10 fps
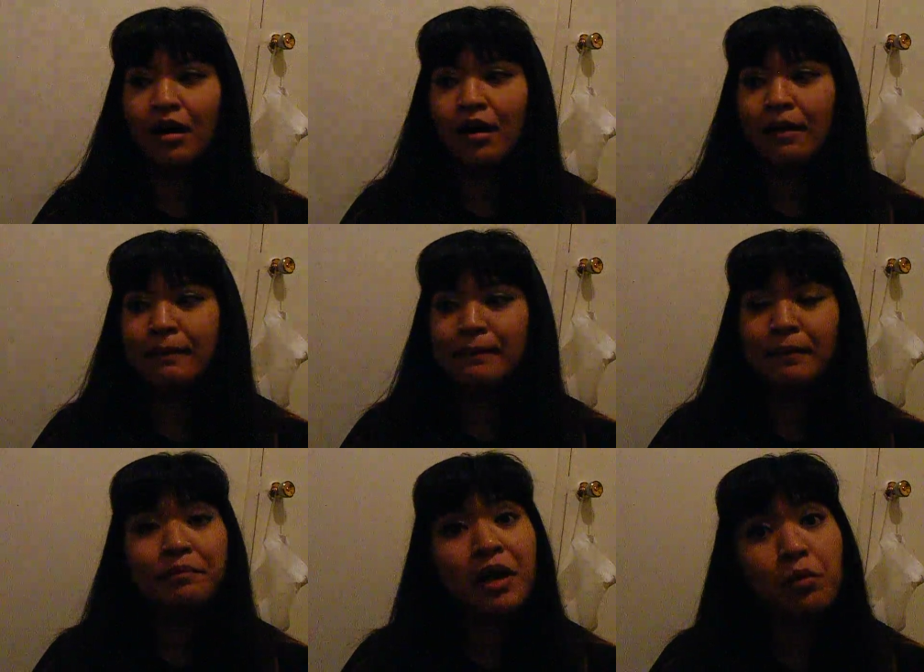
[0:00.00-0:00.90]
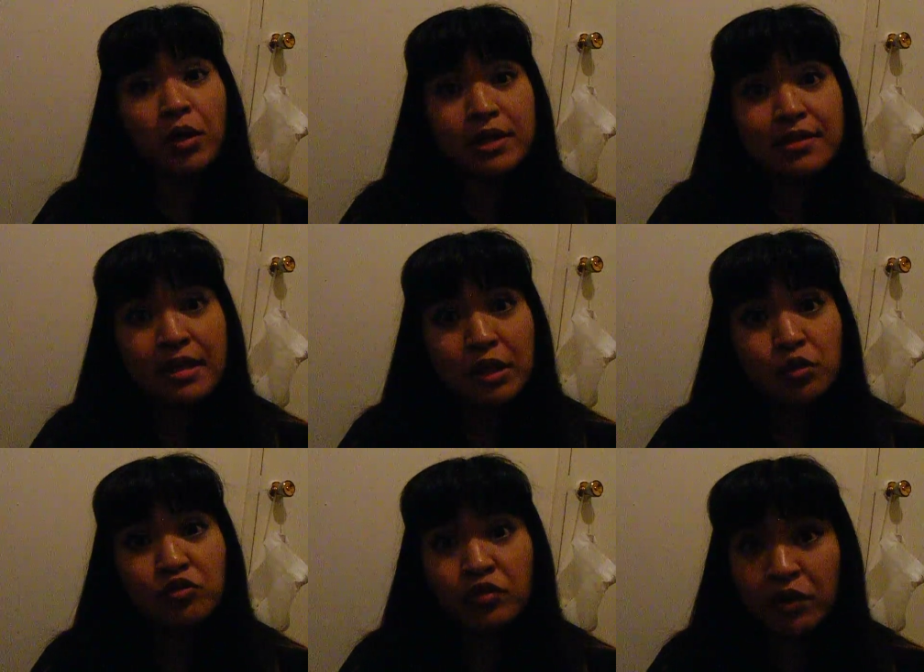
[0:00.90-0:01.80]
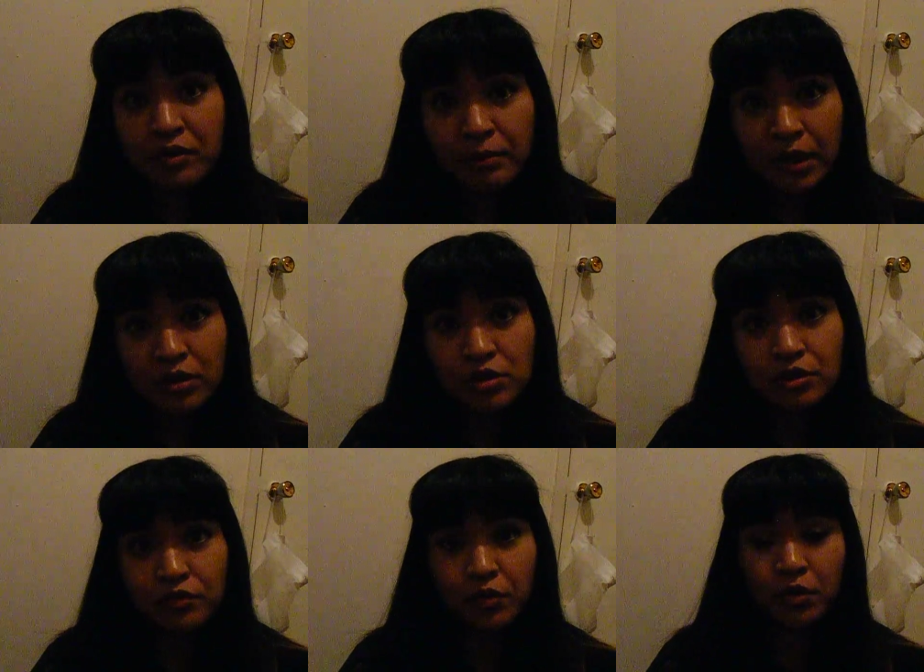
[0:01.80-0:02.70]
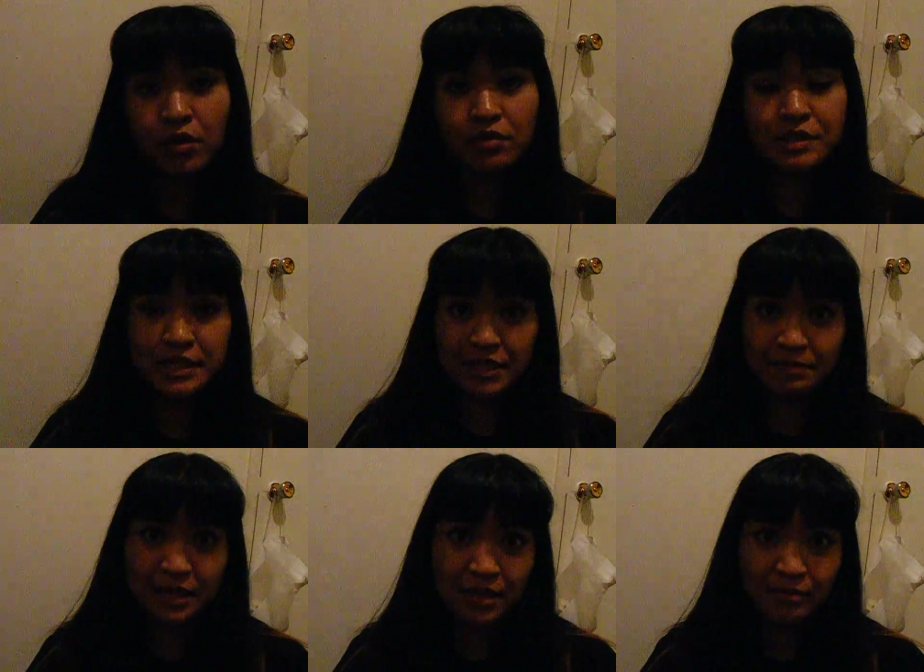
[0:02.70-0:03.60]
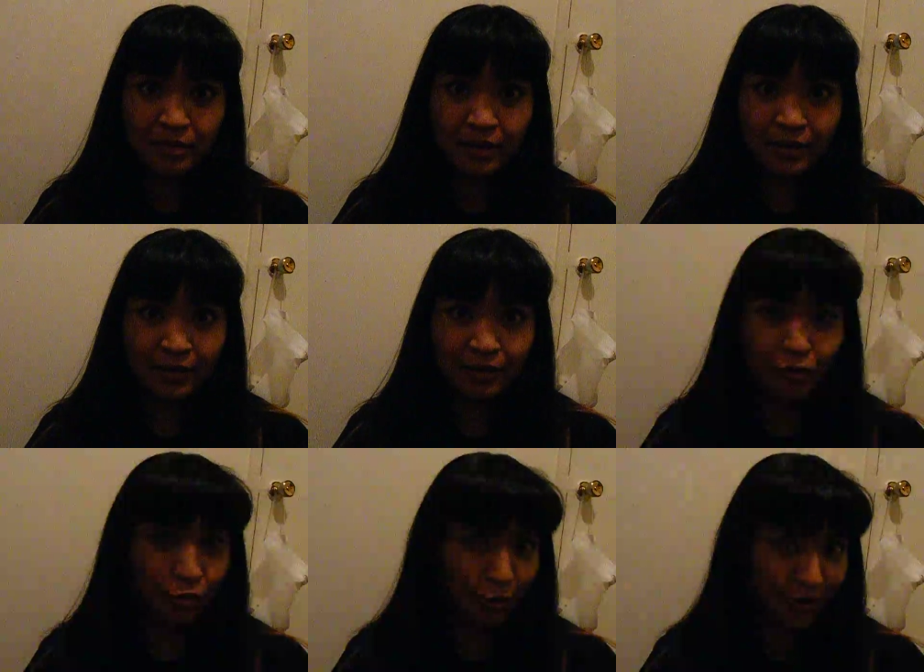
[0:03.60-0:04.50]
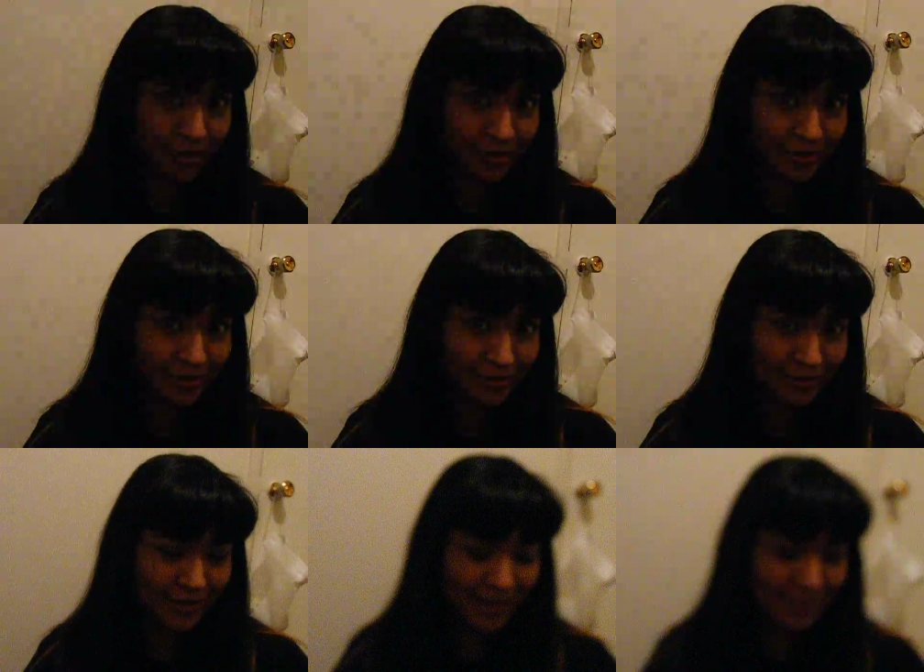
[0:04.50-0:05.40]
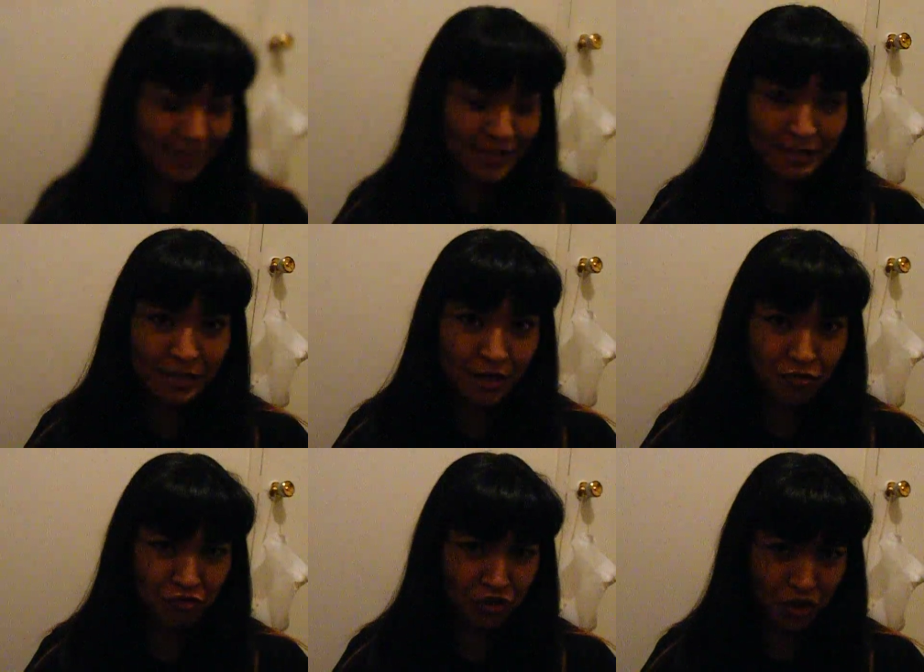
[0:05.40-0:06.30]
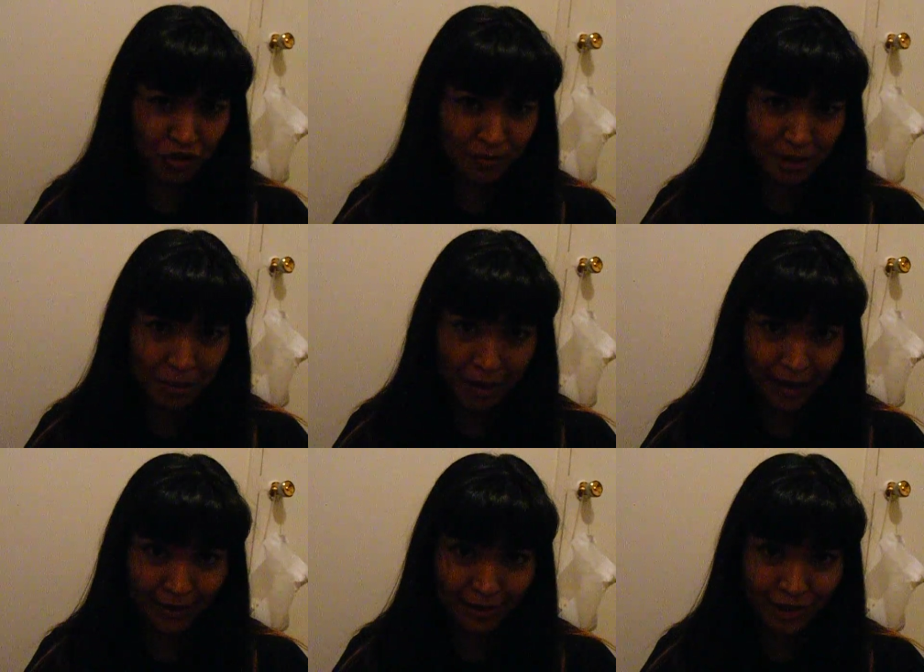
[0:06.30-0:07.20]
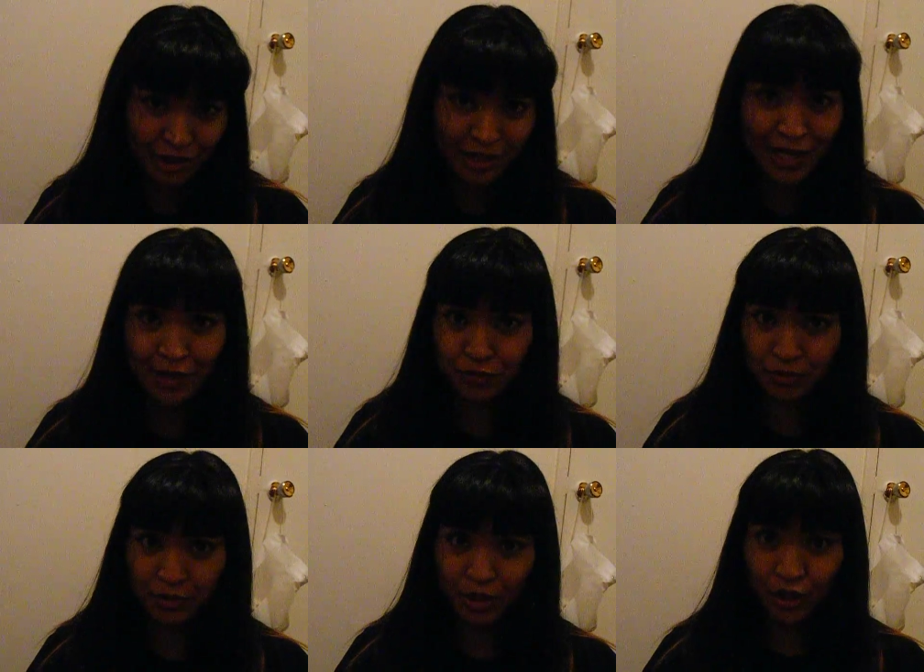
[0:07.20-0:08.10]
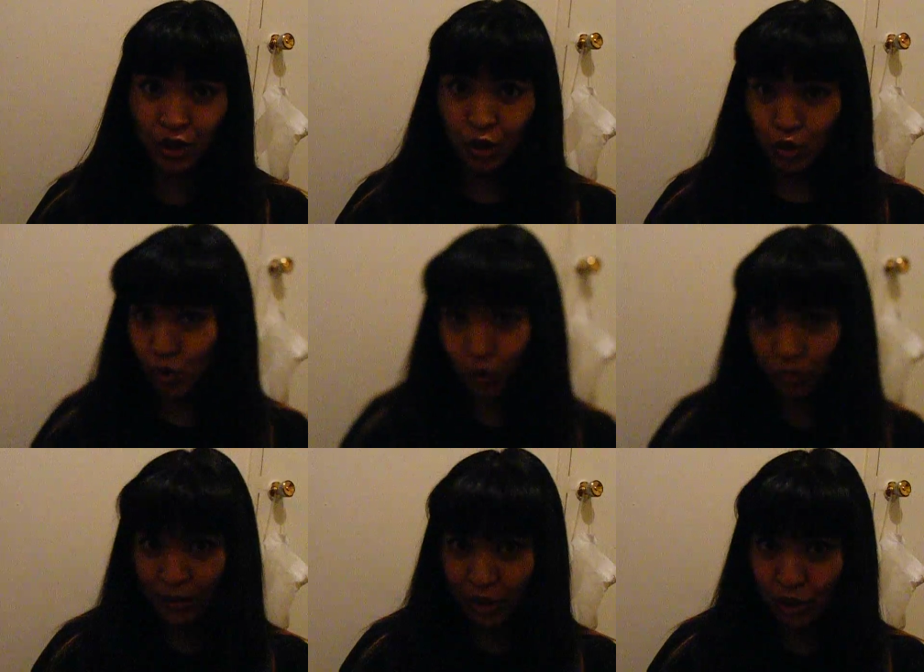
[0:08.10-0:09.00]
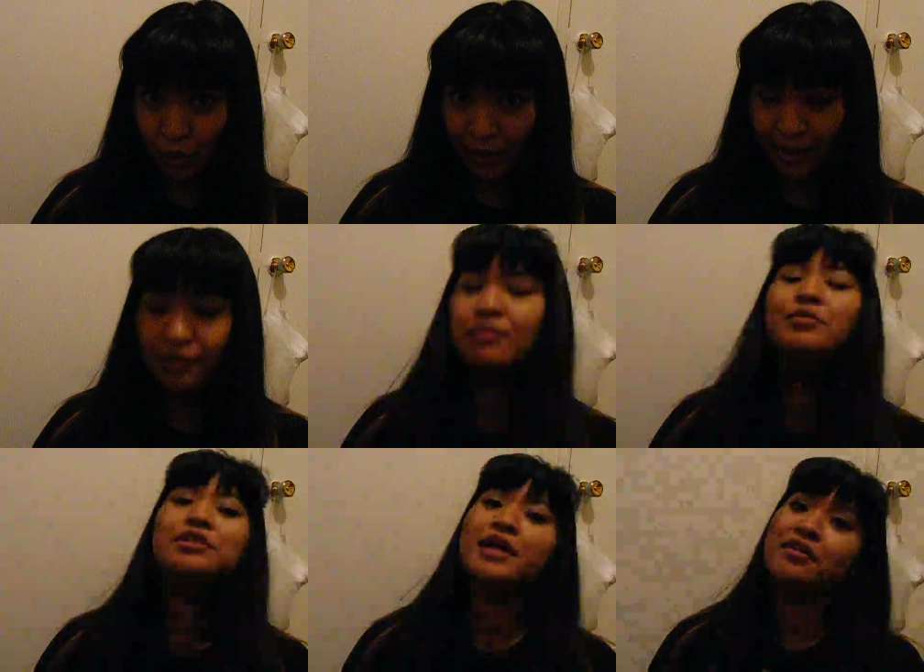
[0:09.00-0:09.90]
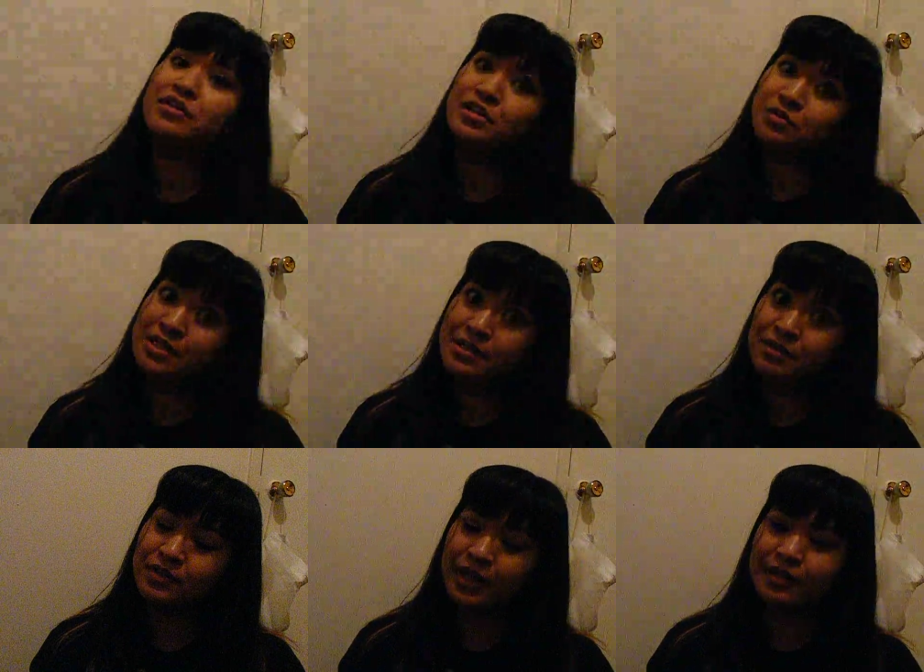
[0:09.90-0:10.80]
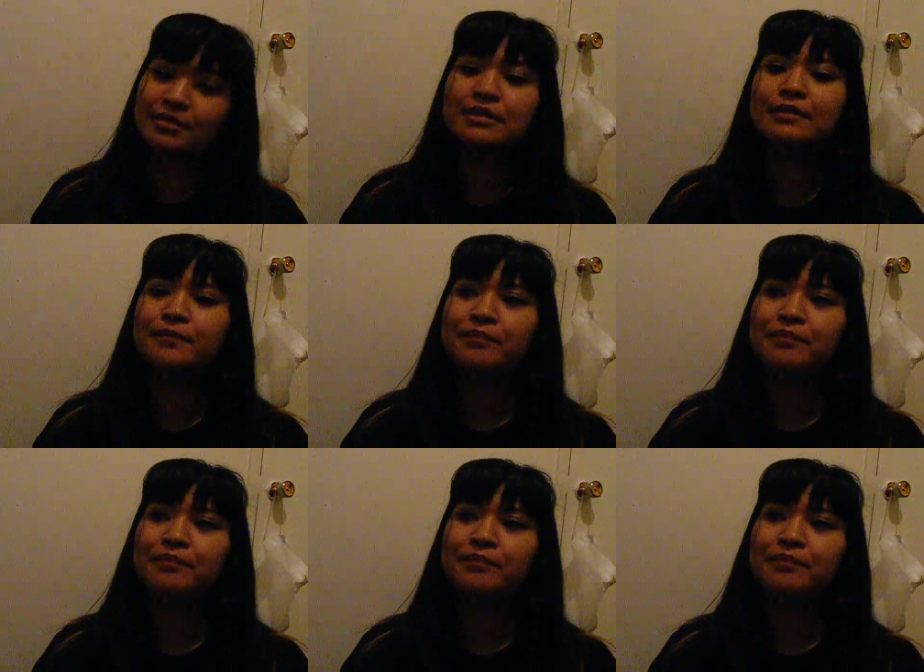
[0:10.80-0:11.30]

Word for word: Um, I want to thank you very much for sending me my wish and, and sending me a very big package that I will soon be enjoying, which I haven't received yet.